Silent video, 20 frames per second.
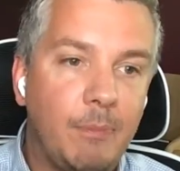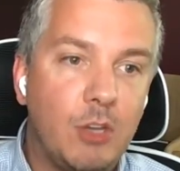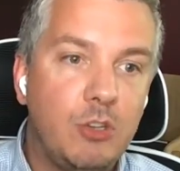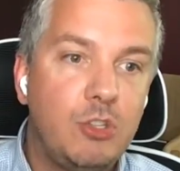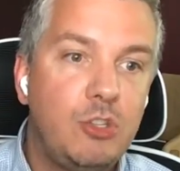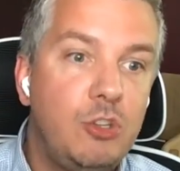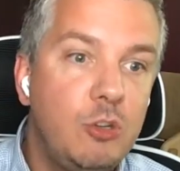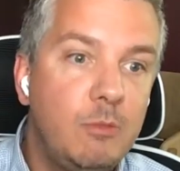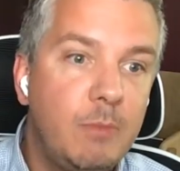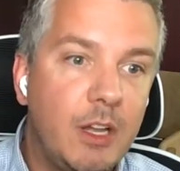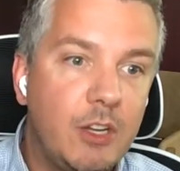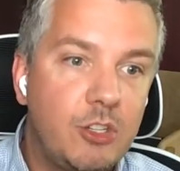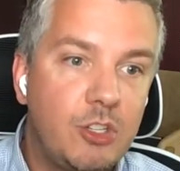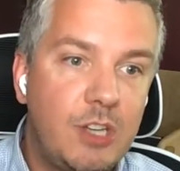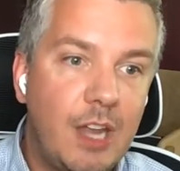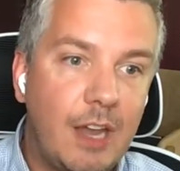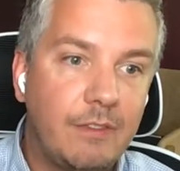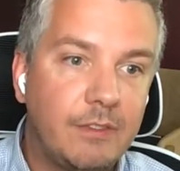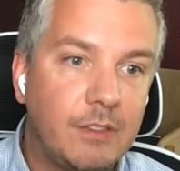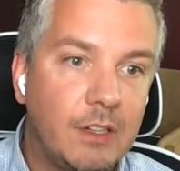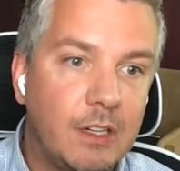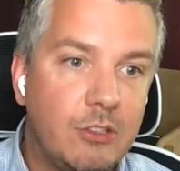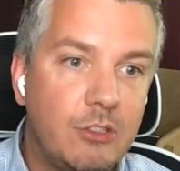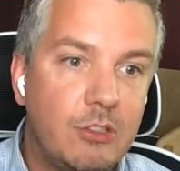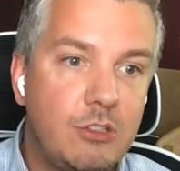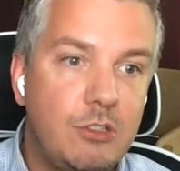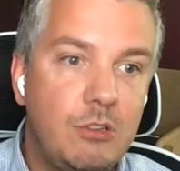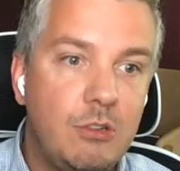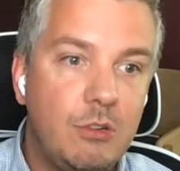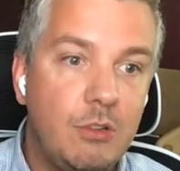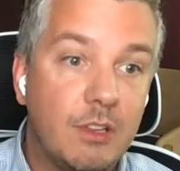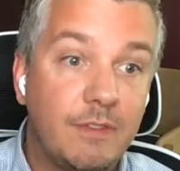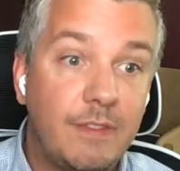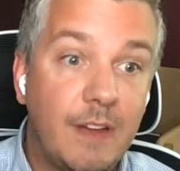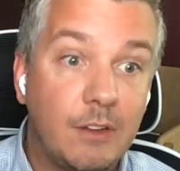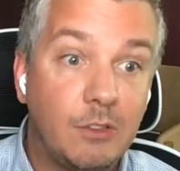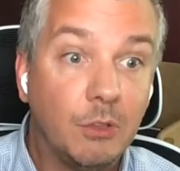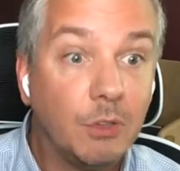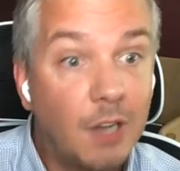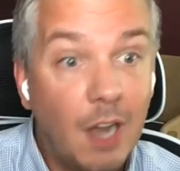too much deference to the
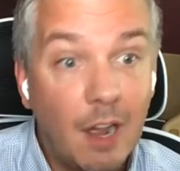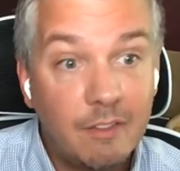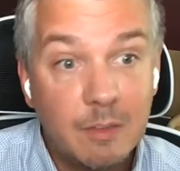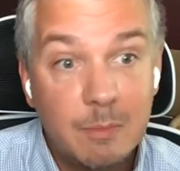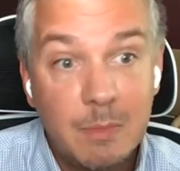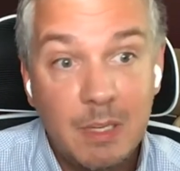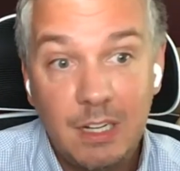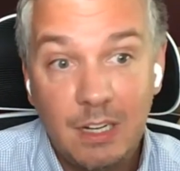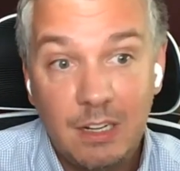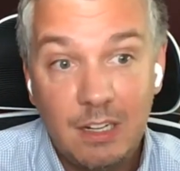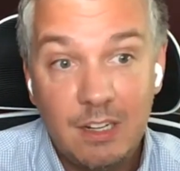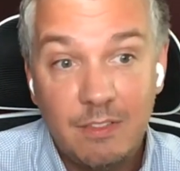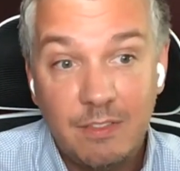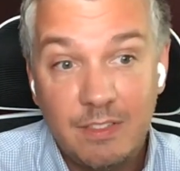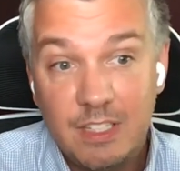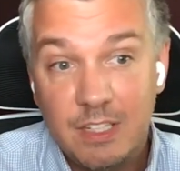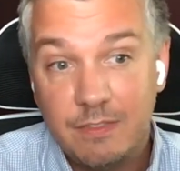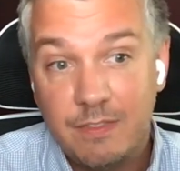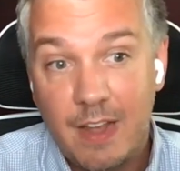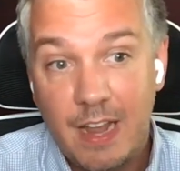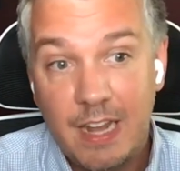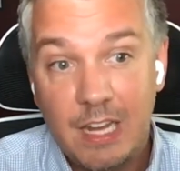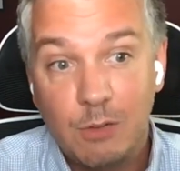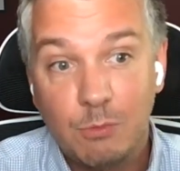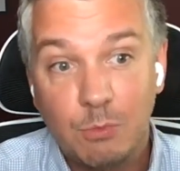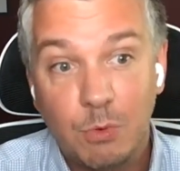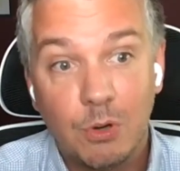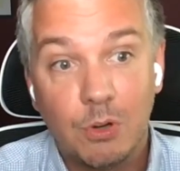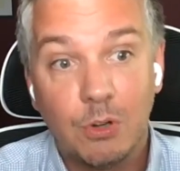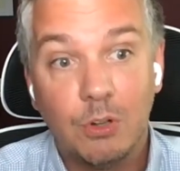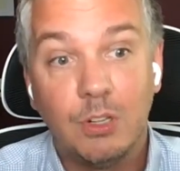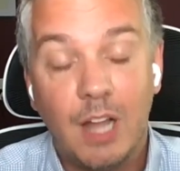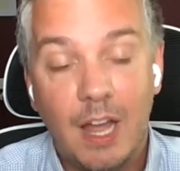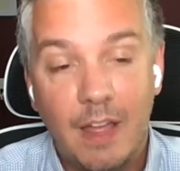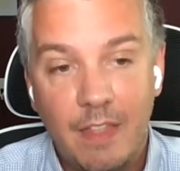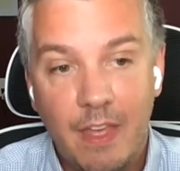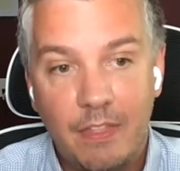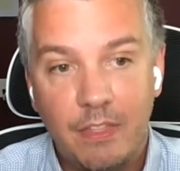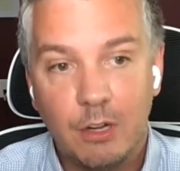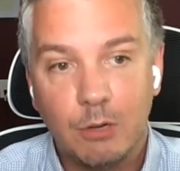federal government in defining rural,
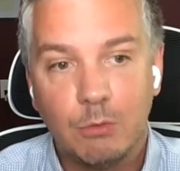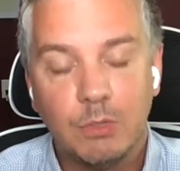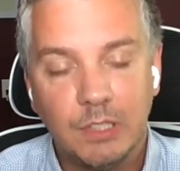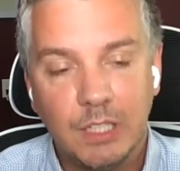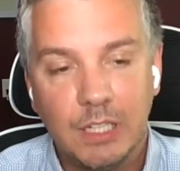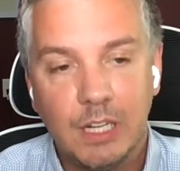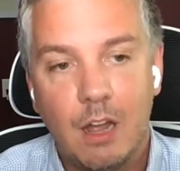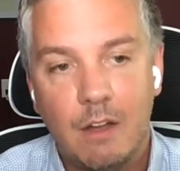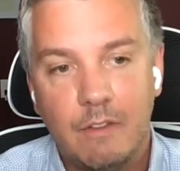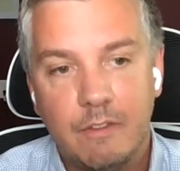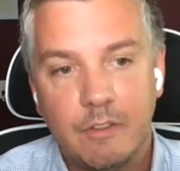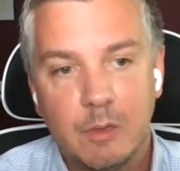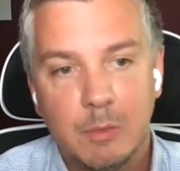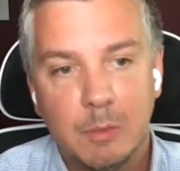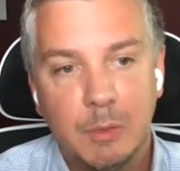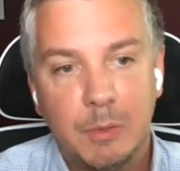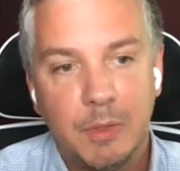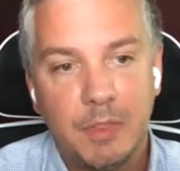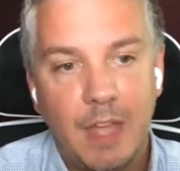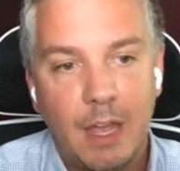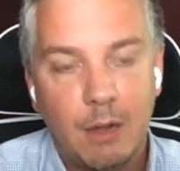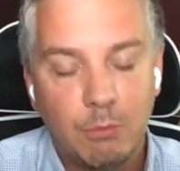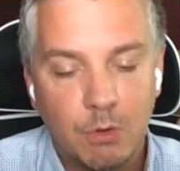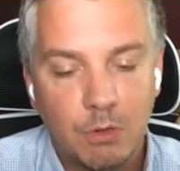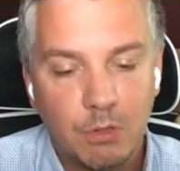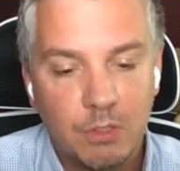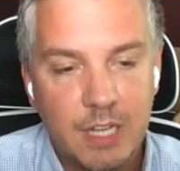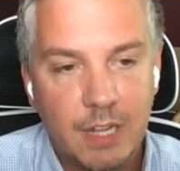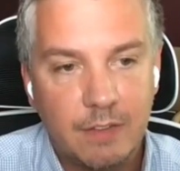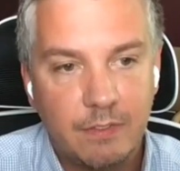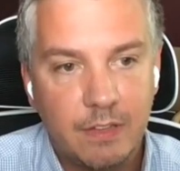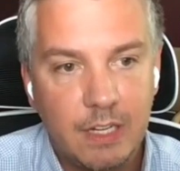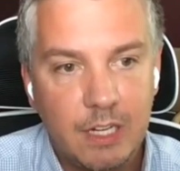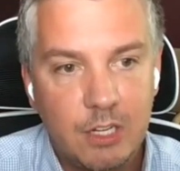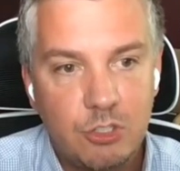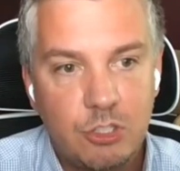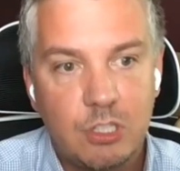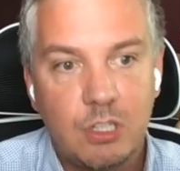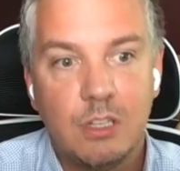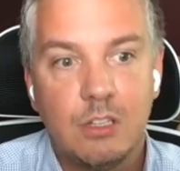and that they're really comfortable with that rural
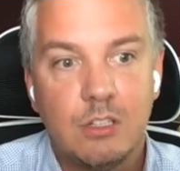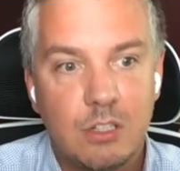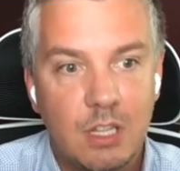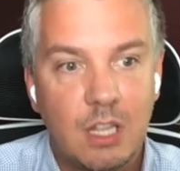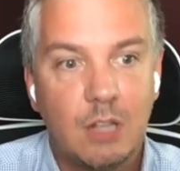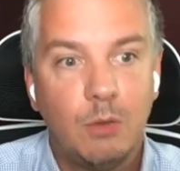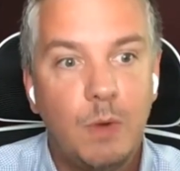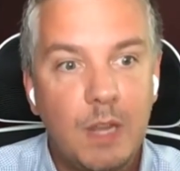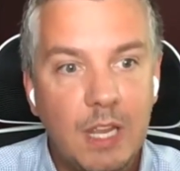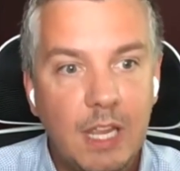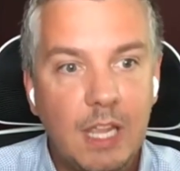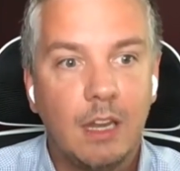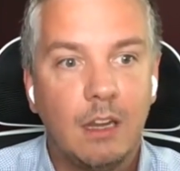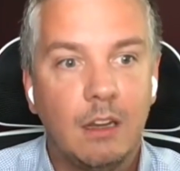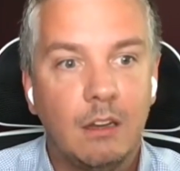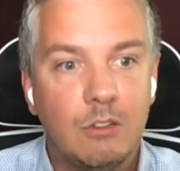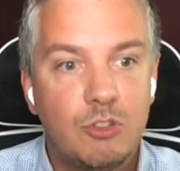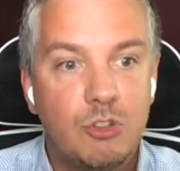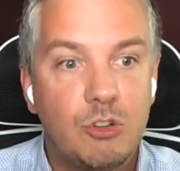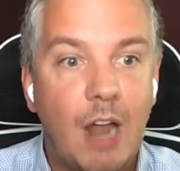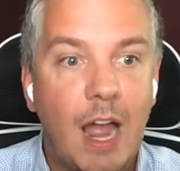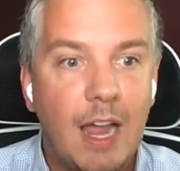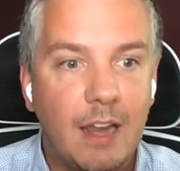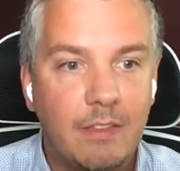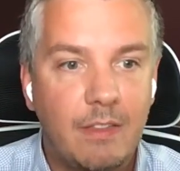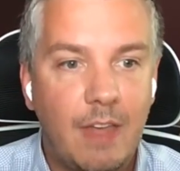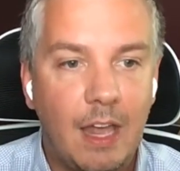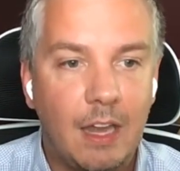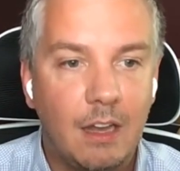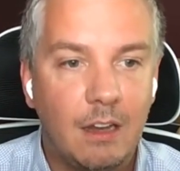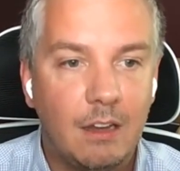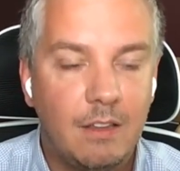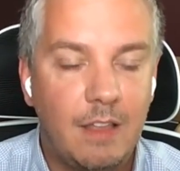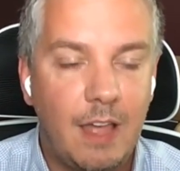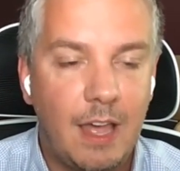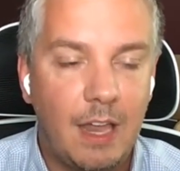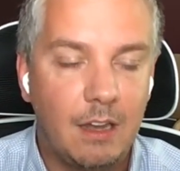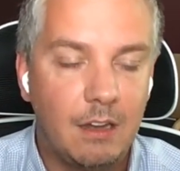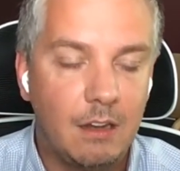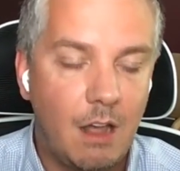definition so that we can track
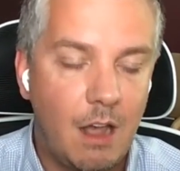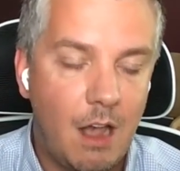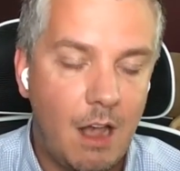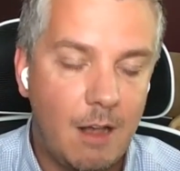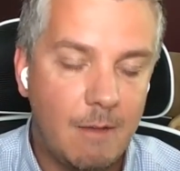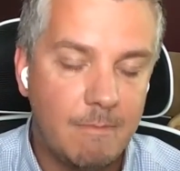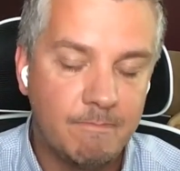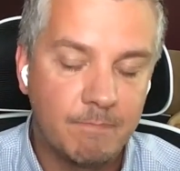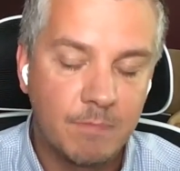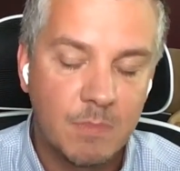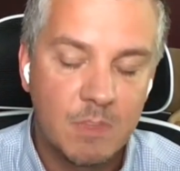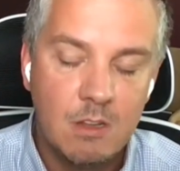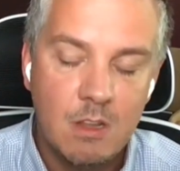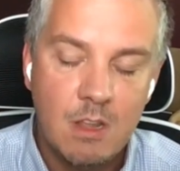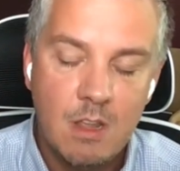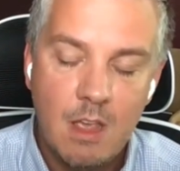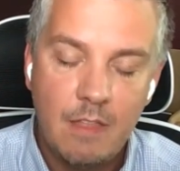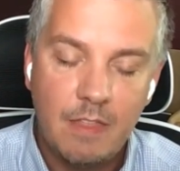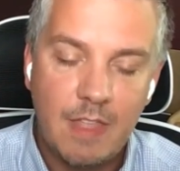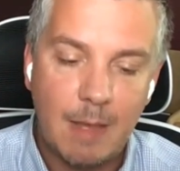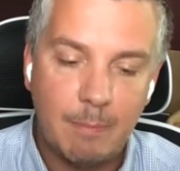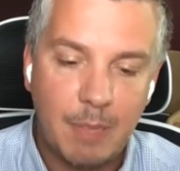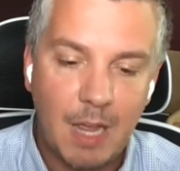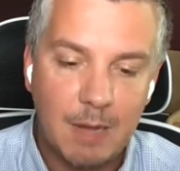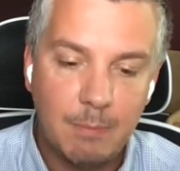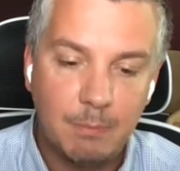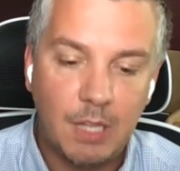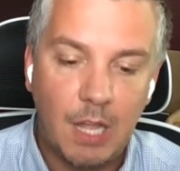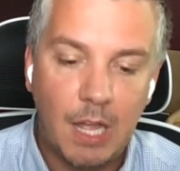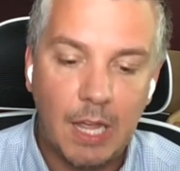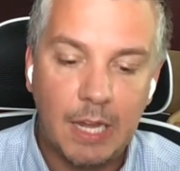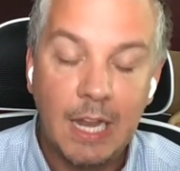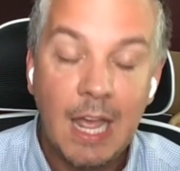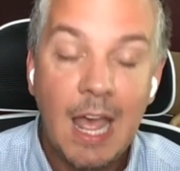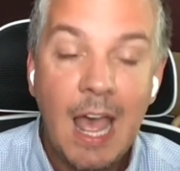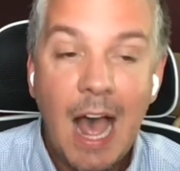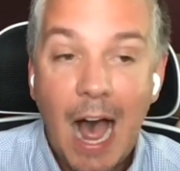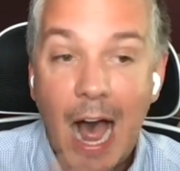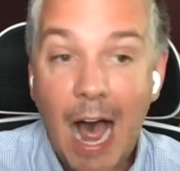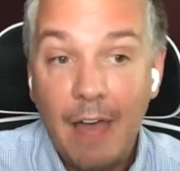that pipeline.
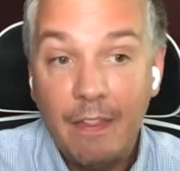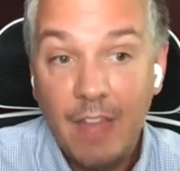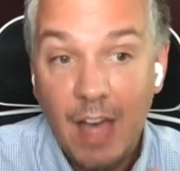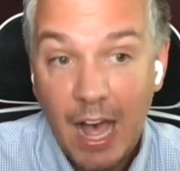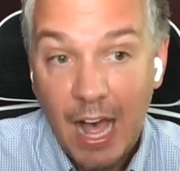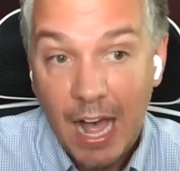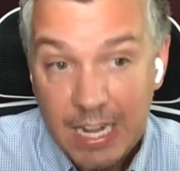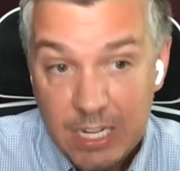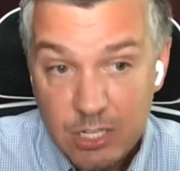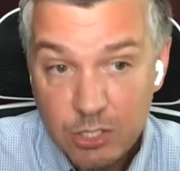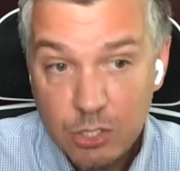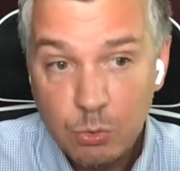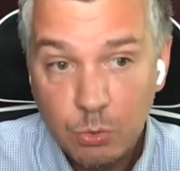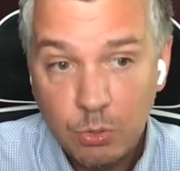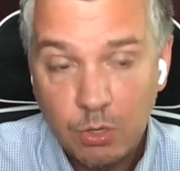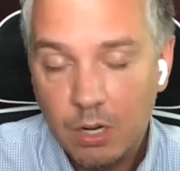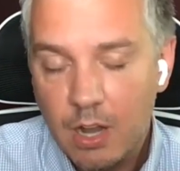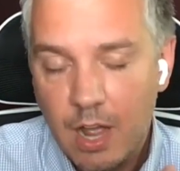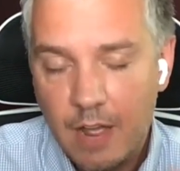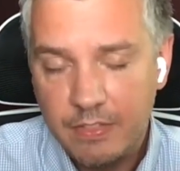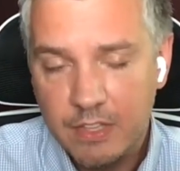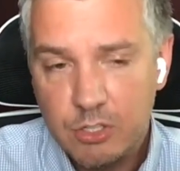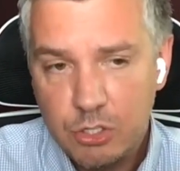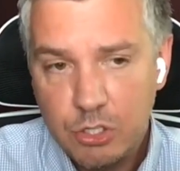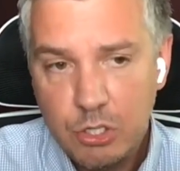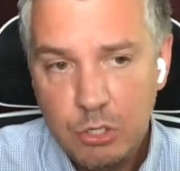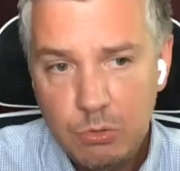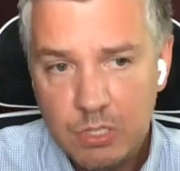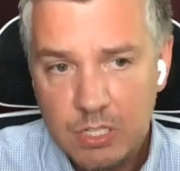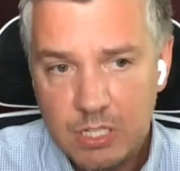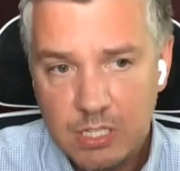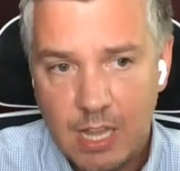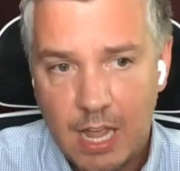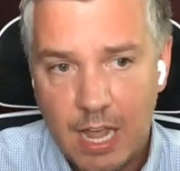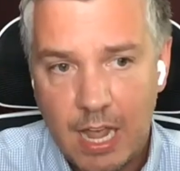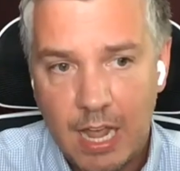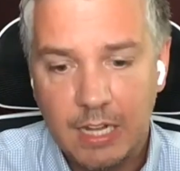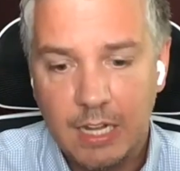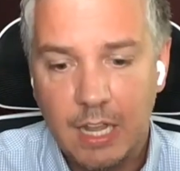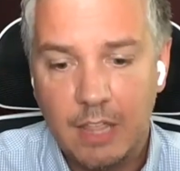On the high school or on the student
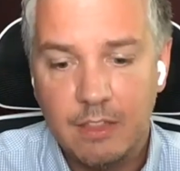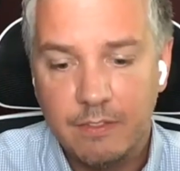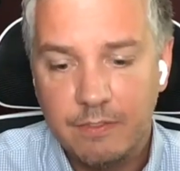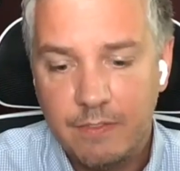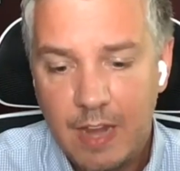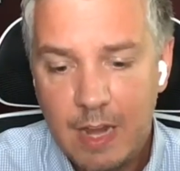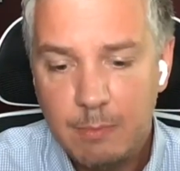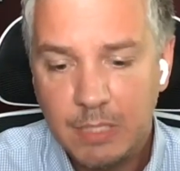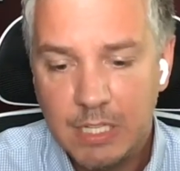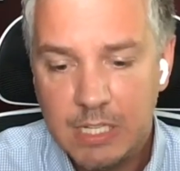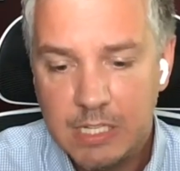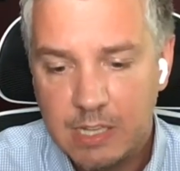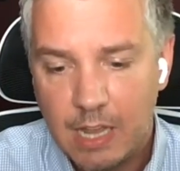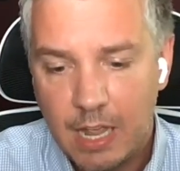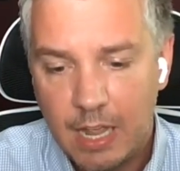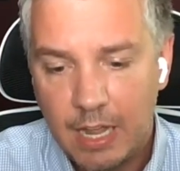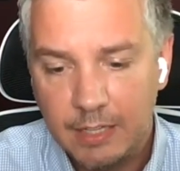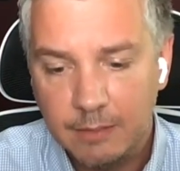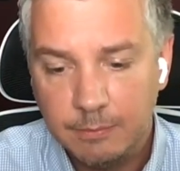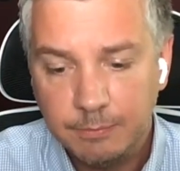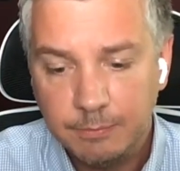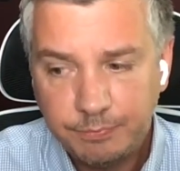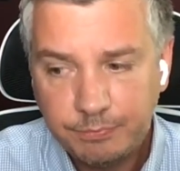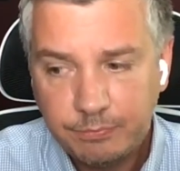side and the family side,